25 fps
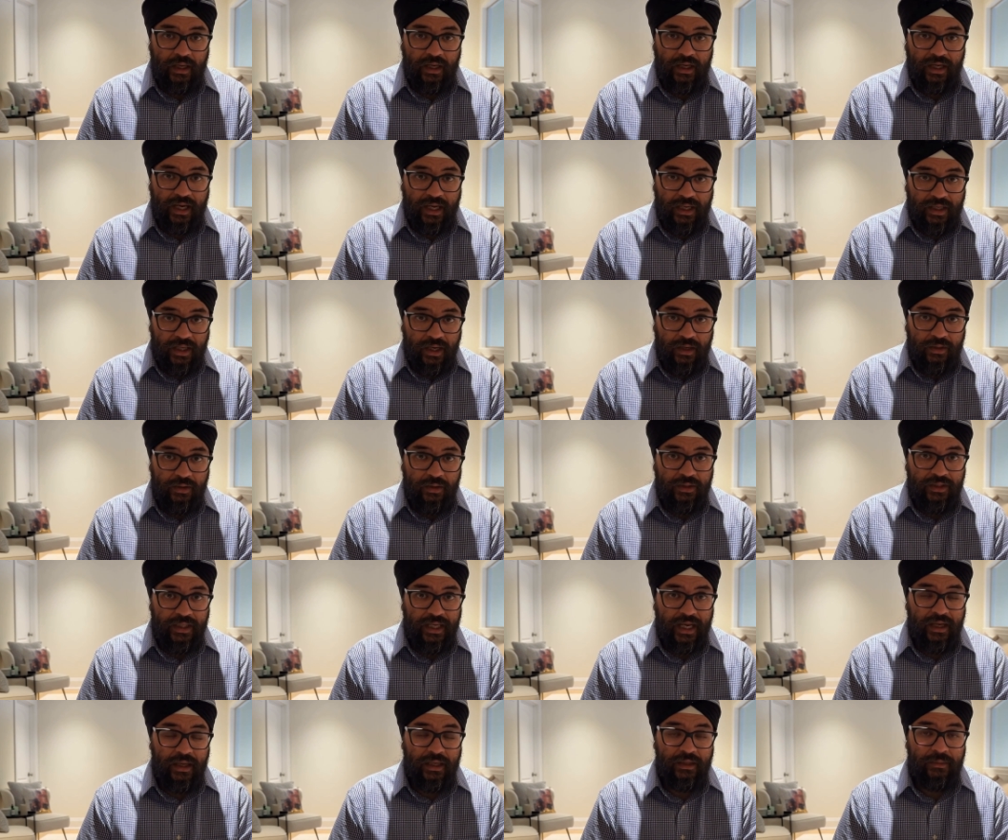Another
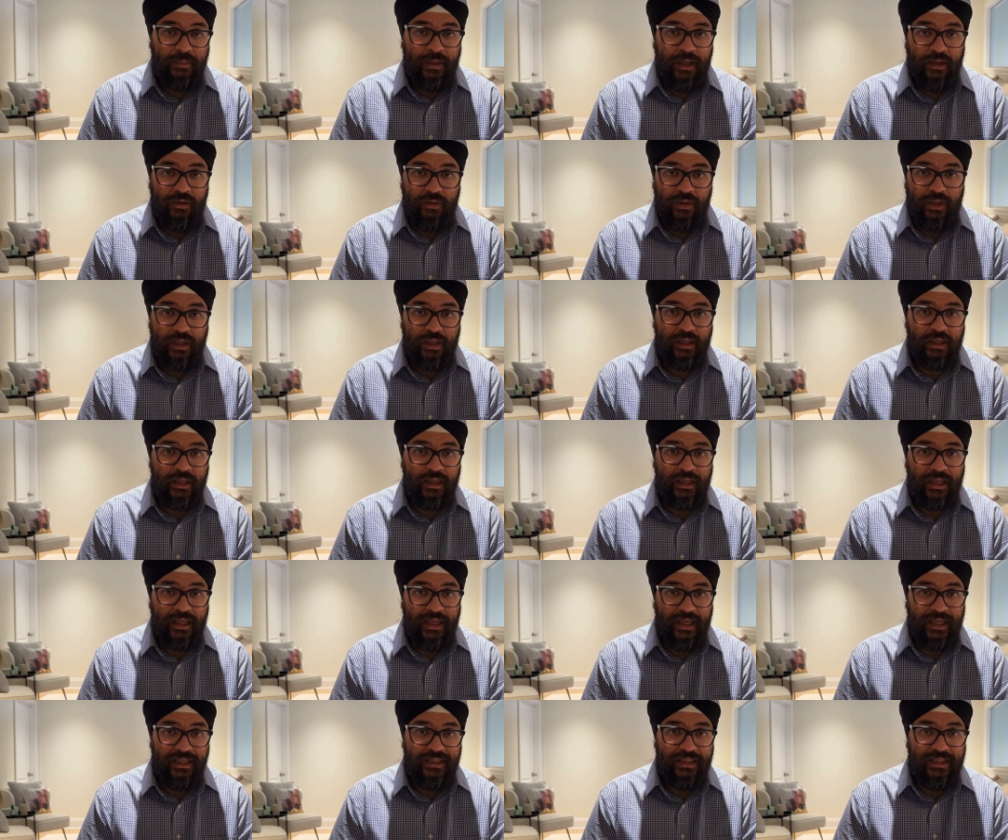telling metric
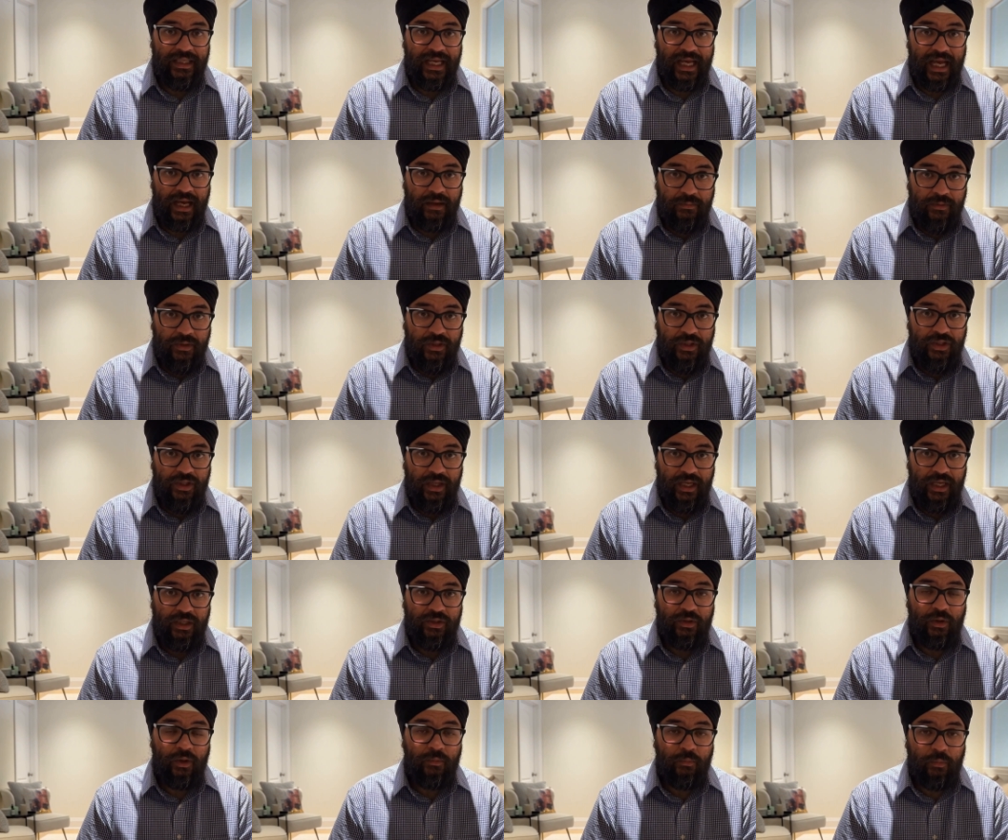is the average
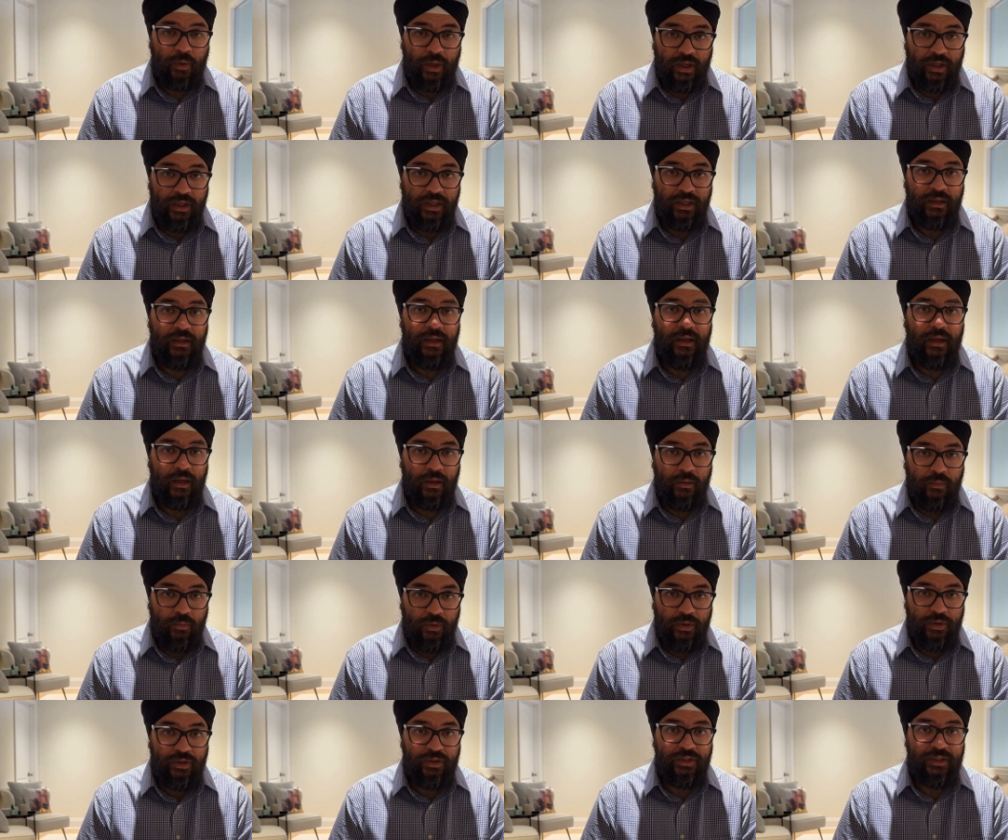days on market,
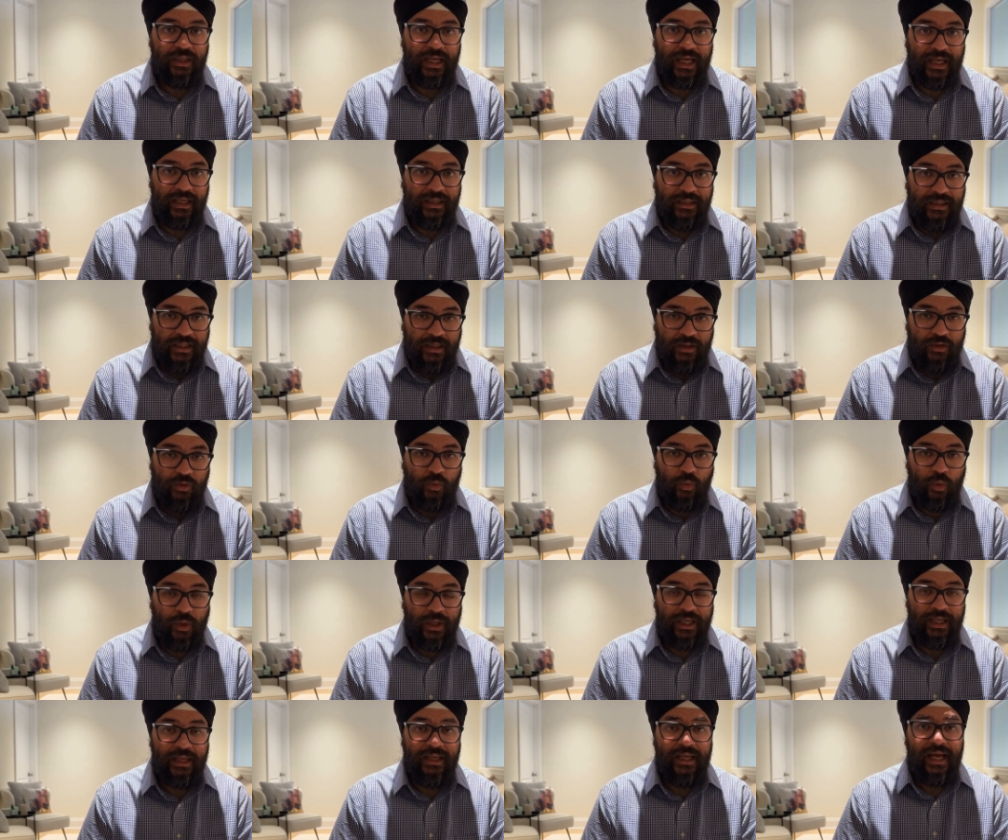which stands at
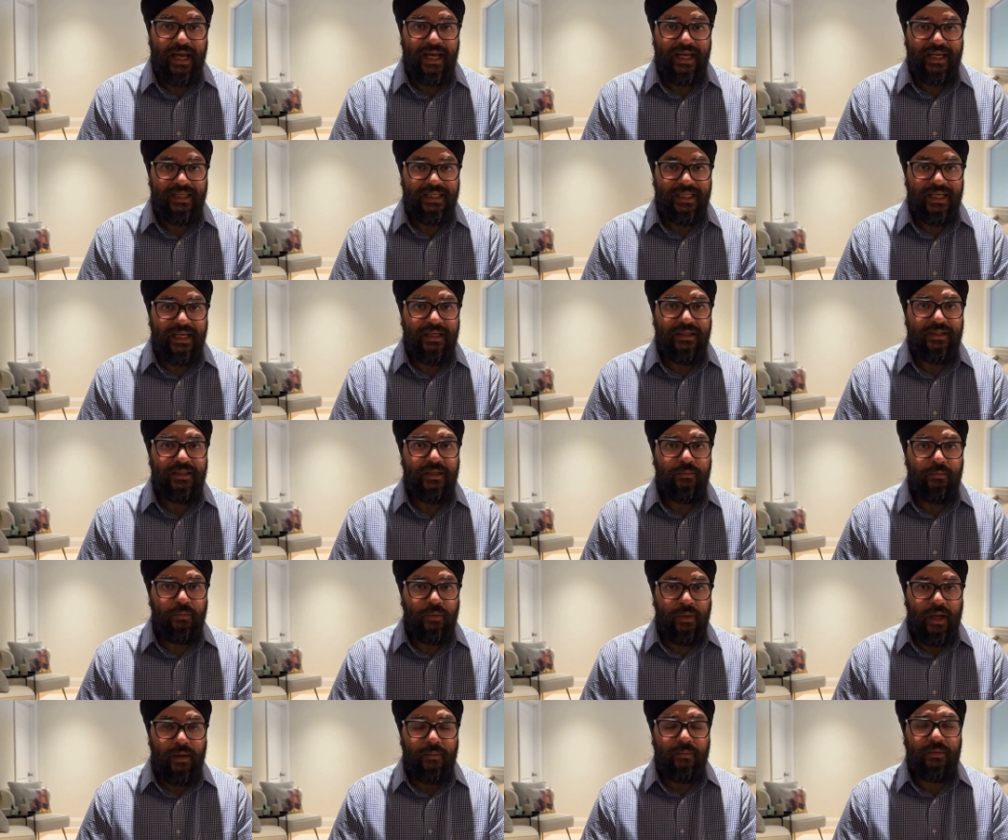29 days in
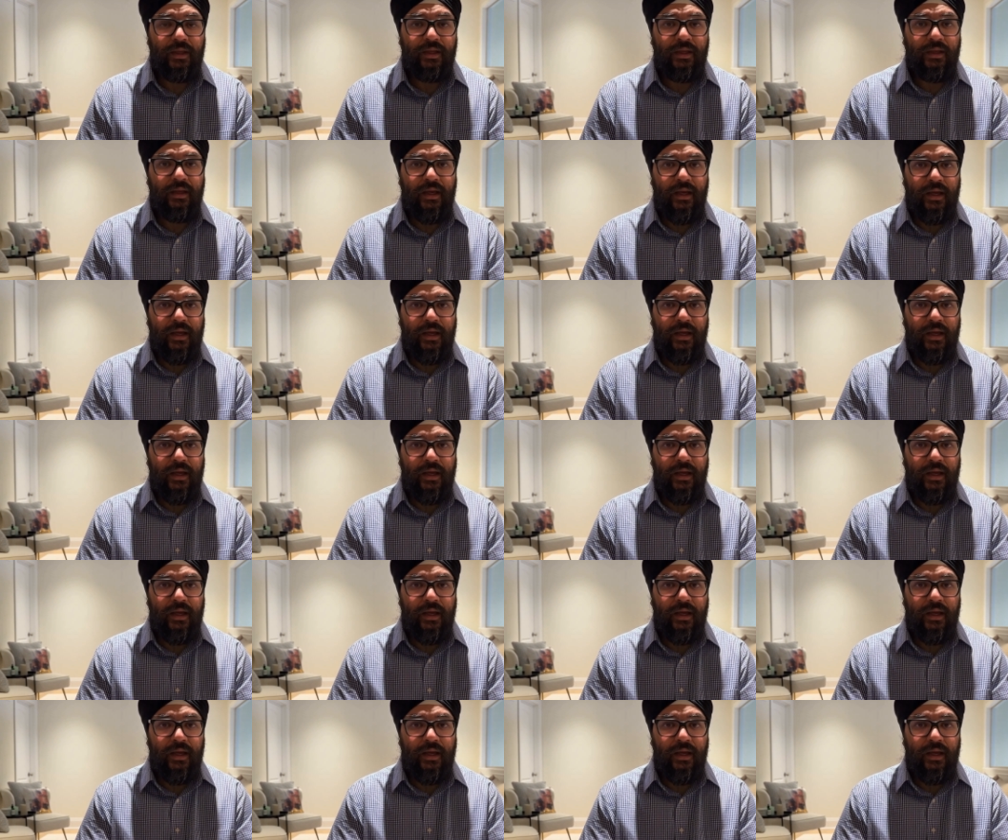Brampton